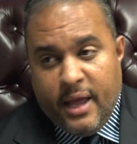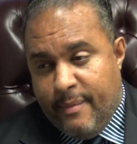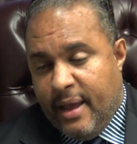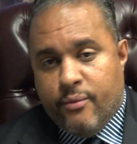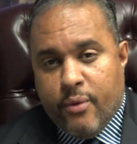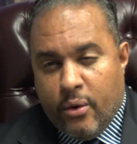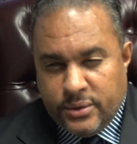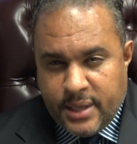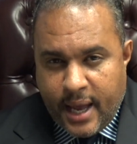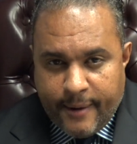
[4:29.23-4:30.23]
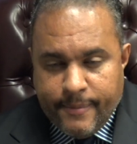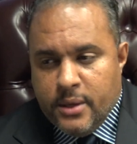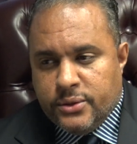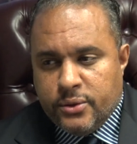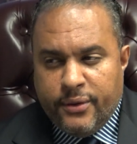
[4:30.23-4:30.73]
It may rotate.
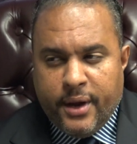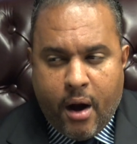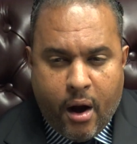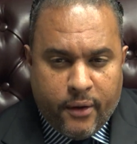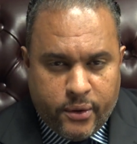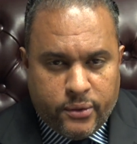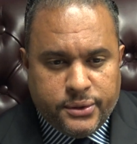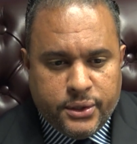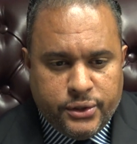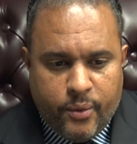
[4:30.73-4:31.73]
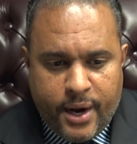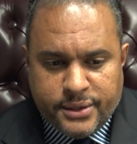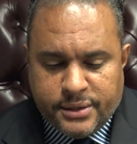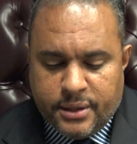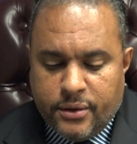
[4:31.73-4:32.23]
So there are those situations.